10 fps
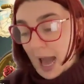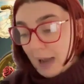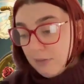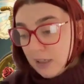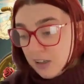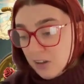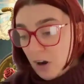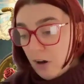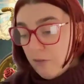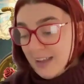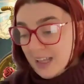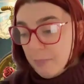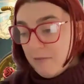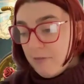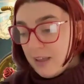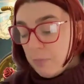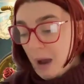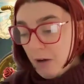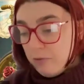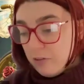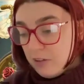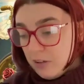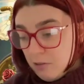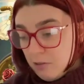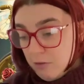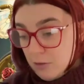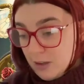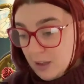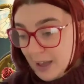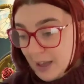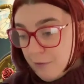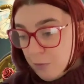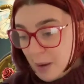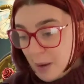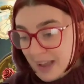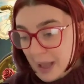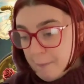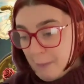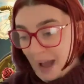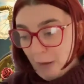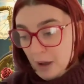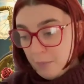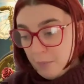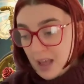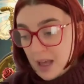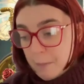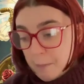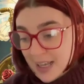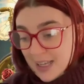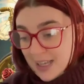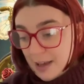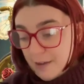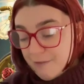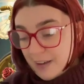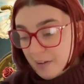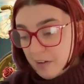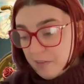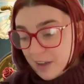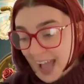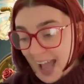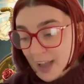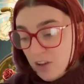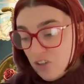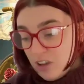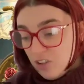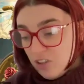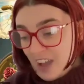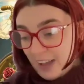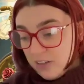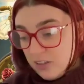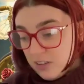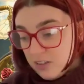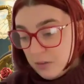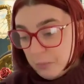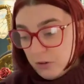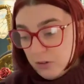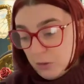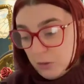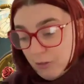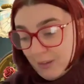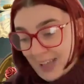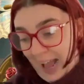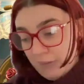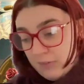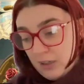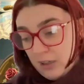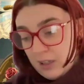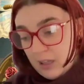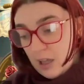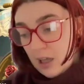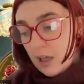Anne's stories mirrors modern scrutiny of women in power, media vilification, gender double standards.